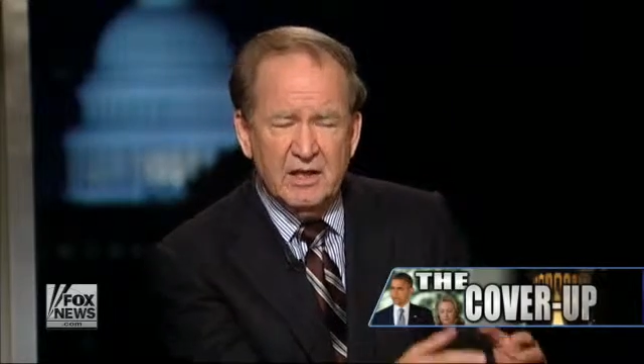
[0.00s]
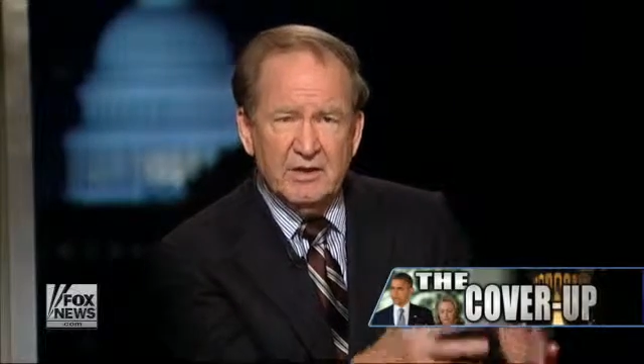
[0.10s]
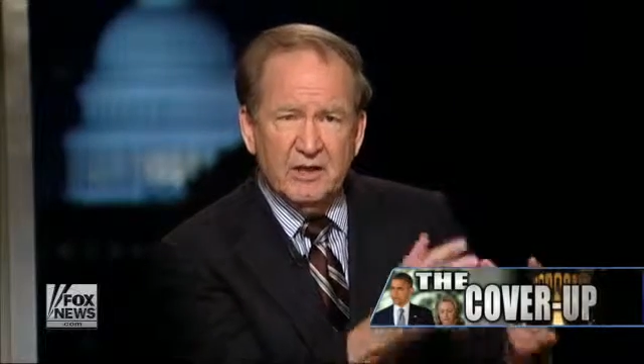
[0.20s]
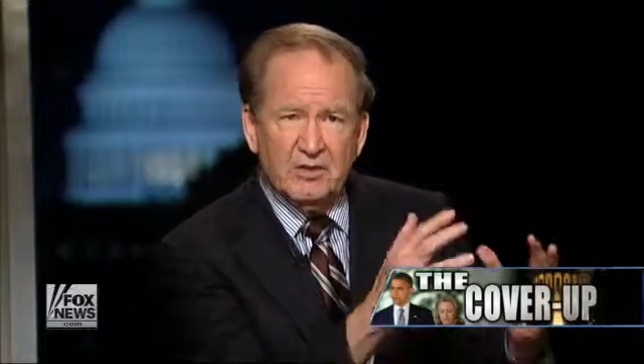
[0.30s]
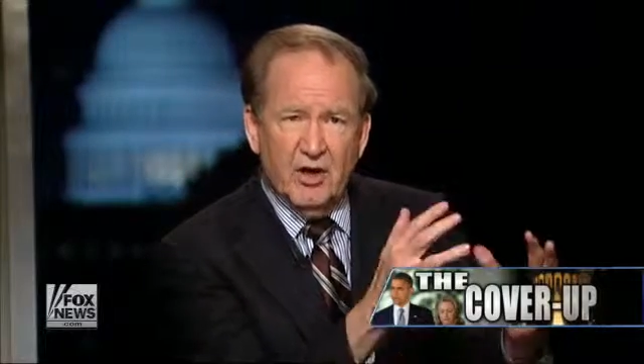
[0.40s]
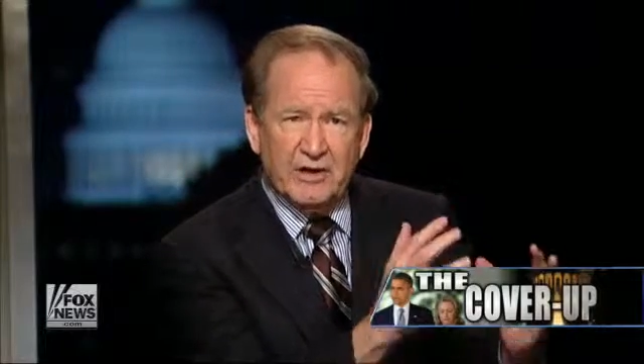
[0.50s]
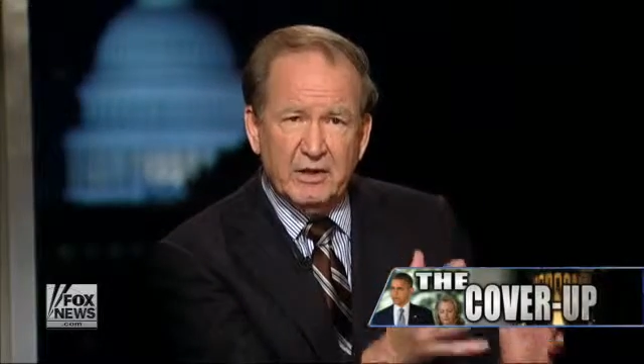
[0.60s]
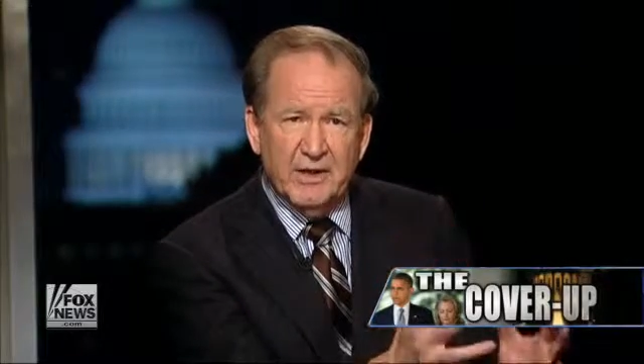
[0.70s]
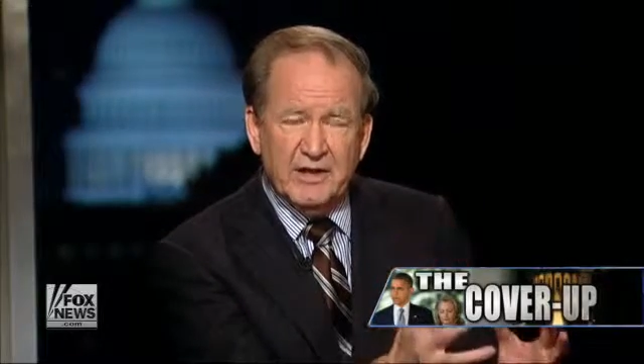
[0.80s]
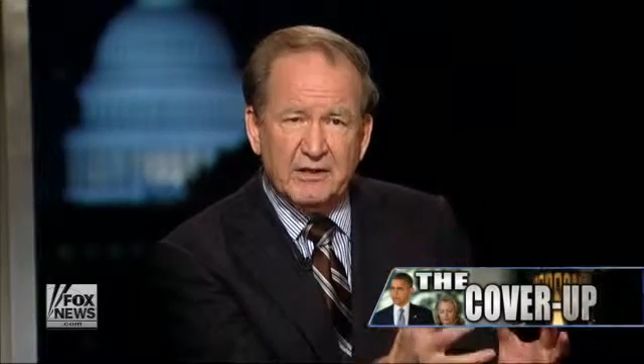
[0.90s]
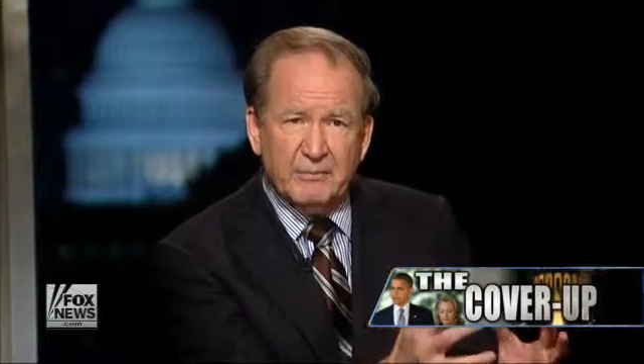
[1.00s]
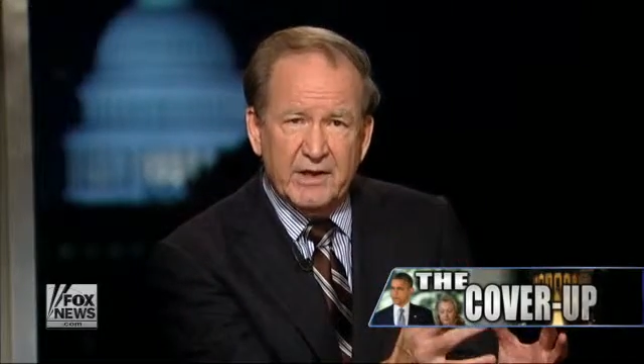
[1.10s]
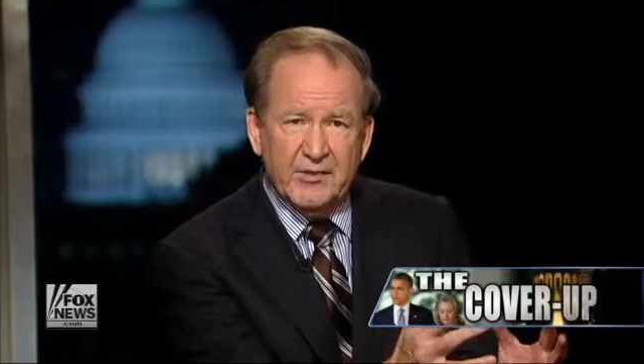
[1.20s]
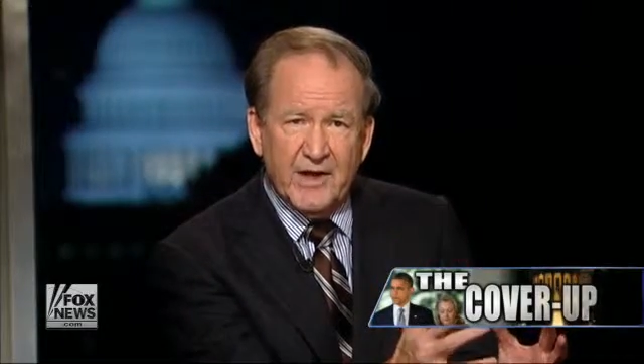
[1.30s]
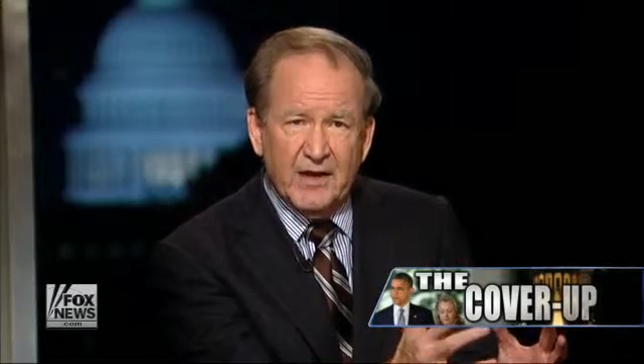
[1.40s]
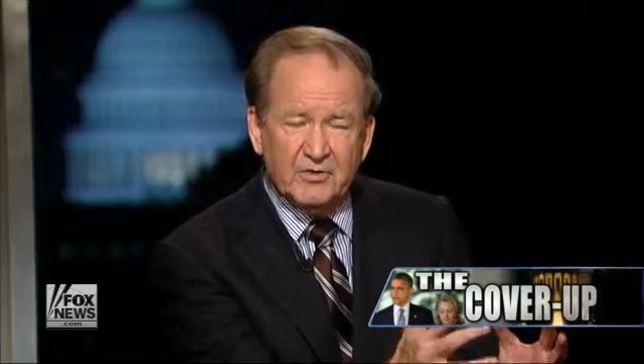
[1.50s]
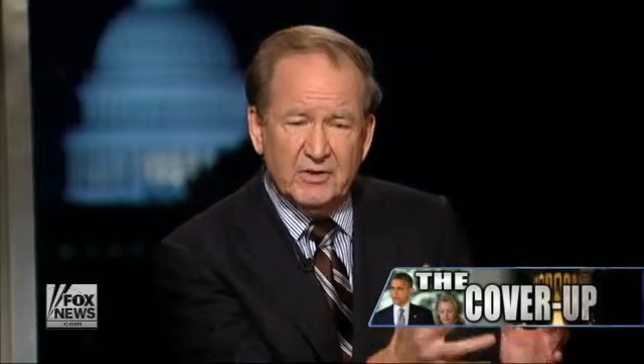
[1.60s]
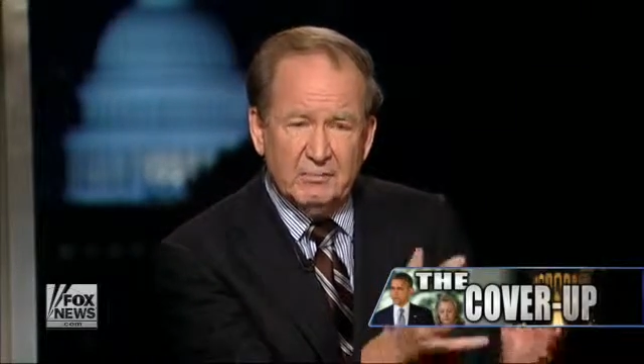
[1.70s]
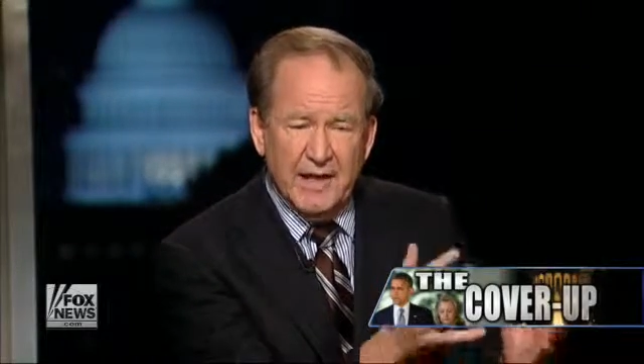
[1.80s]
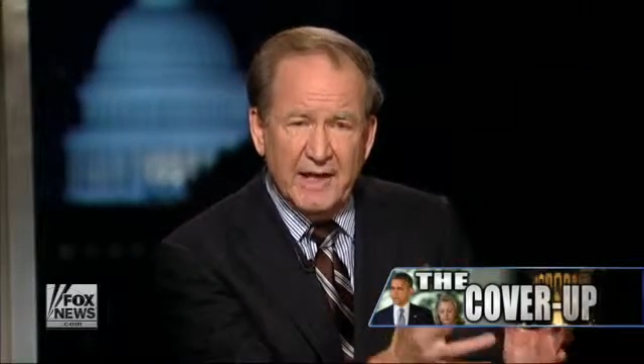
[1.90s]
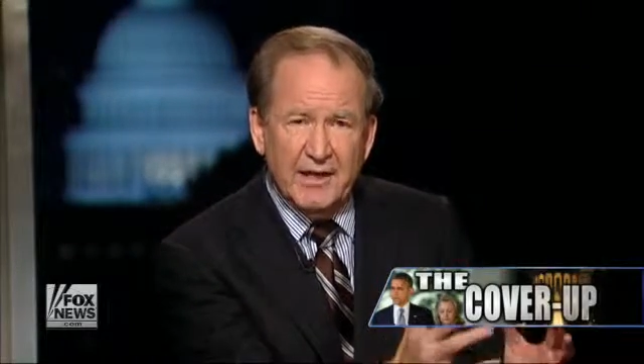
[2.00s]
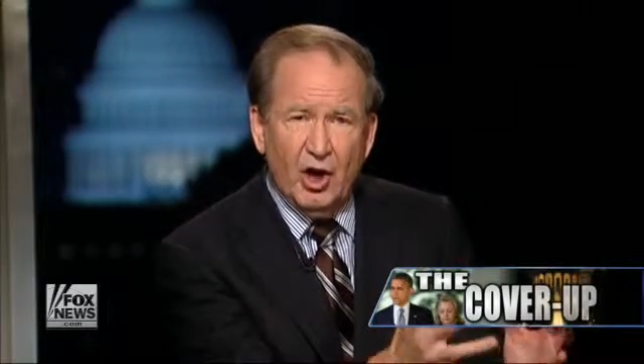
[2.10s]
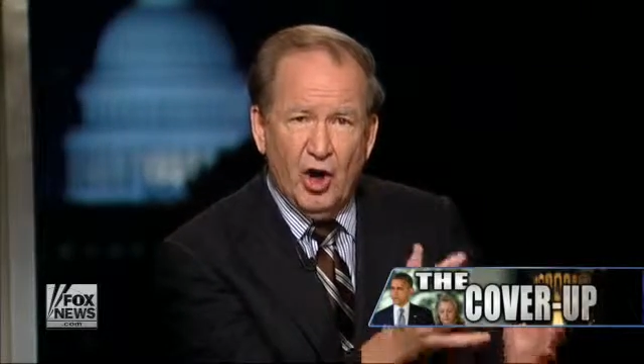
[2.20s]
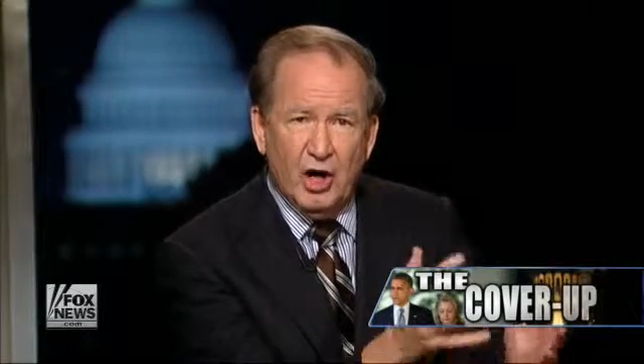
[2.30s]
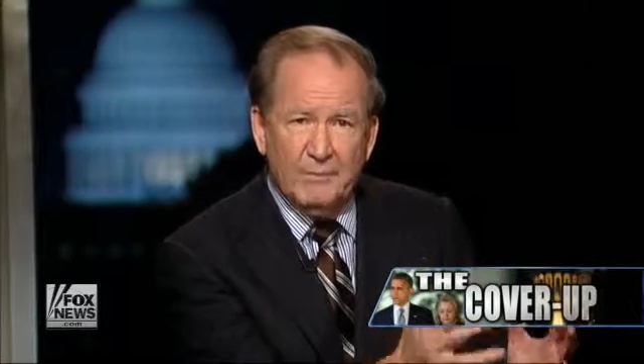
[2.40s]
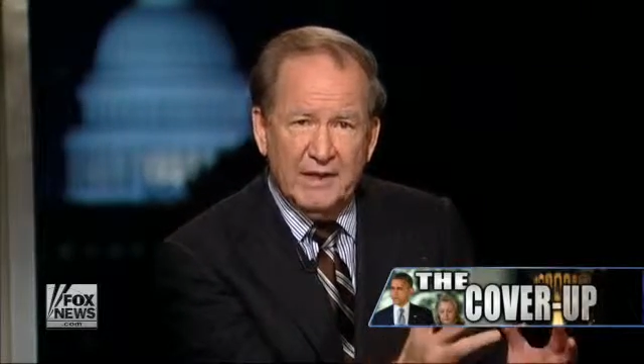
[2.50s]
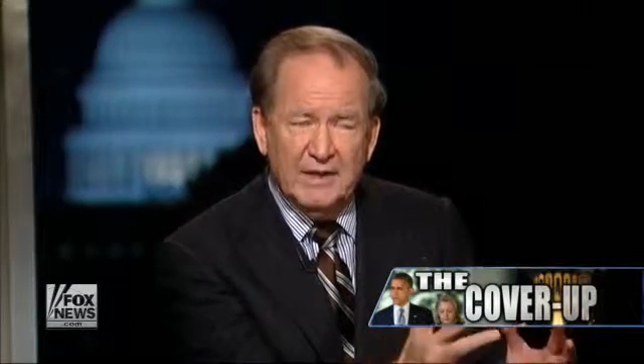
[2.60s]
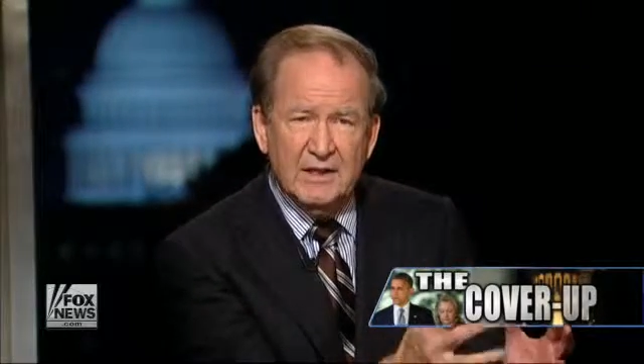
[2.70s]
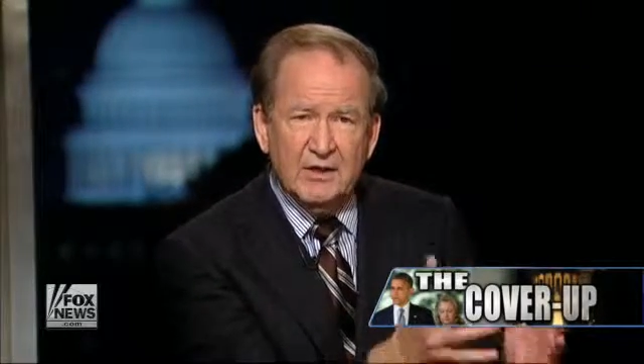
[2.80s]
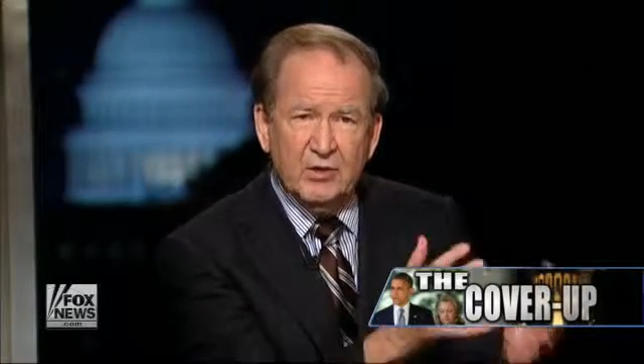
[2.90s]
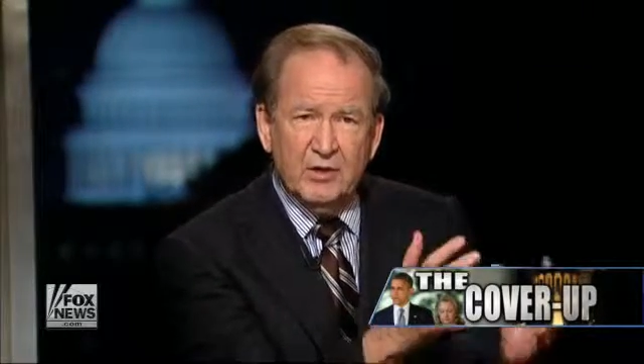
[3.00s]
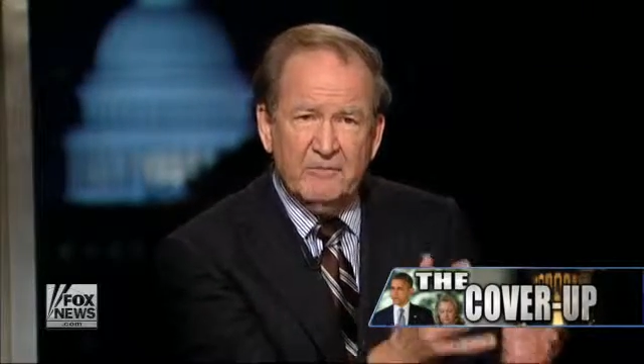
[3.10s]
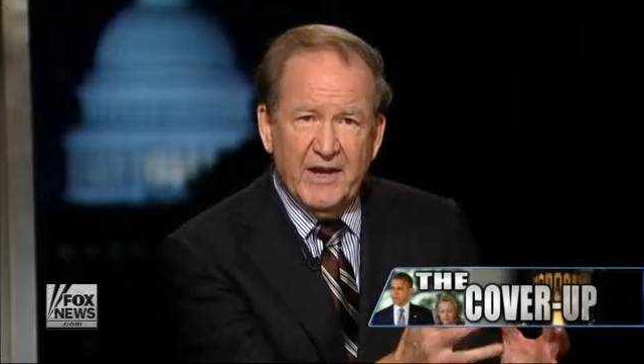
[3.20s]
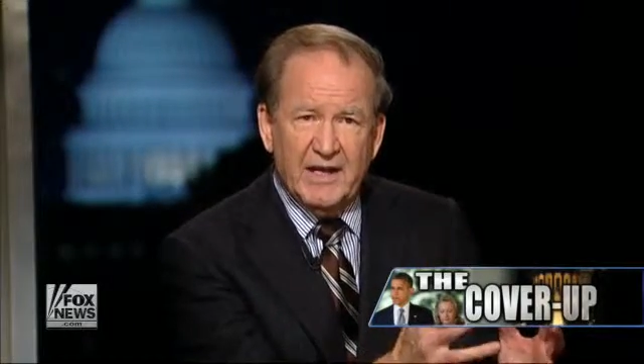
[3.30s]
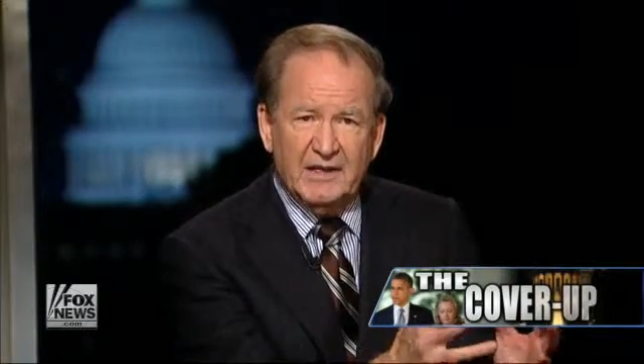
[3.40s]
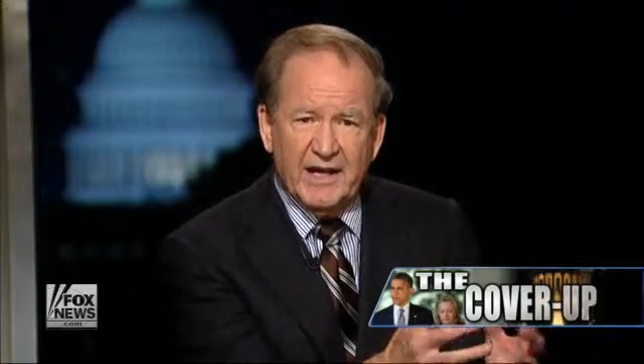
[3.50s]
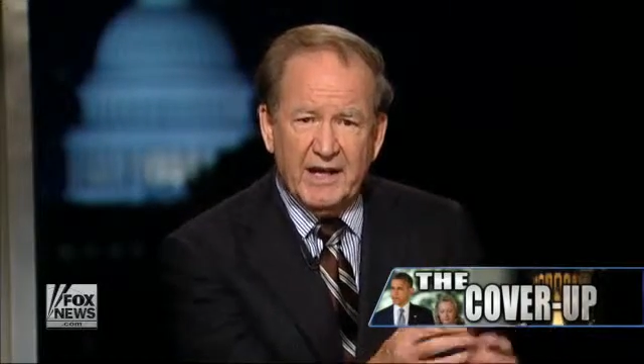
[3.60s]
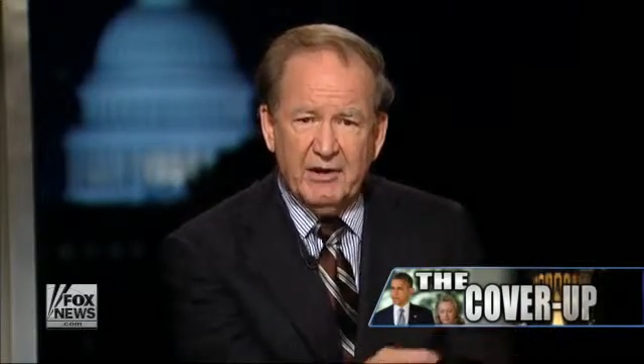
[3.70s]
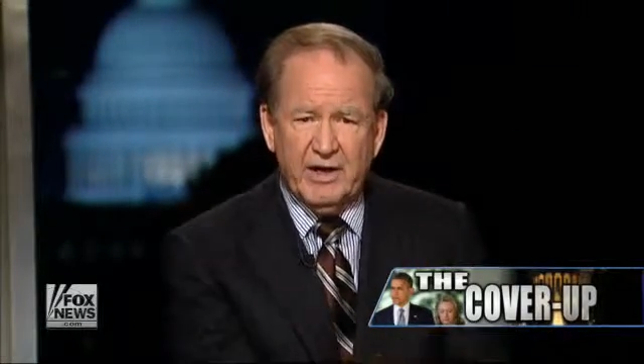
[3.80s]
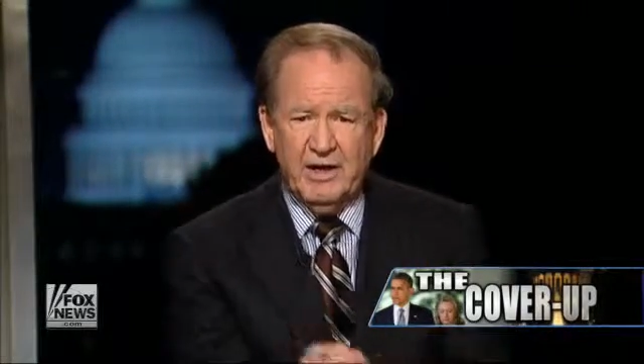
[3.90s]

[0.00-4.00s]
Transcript: They're talking about a 3,000-man army to invade that area.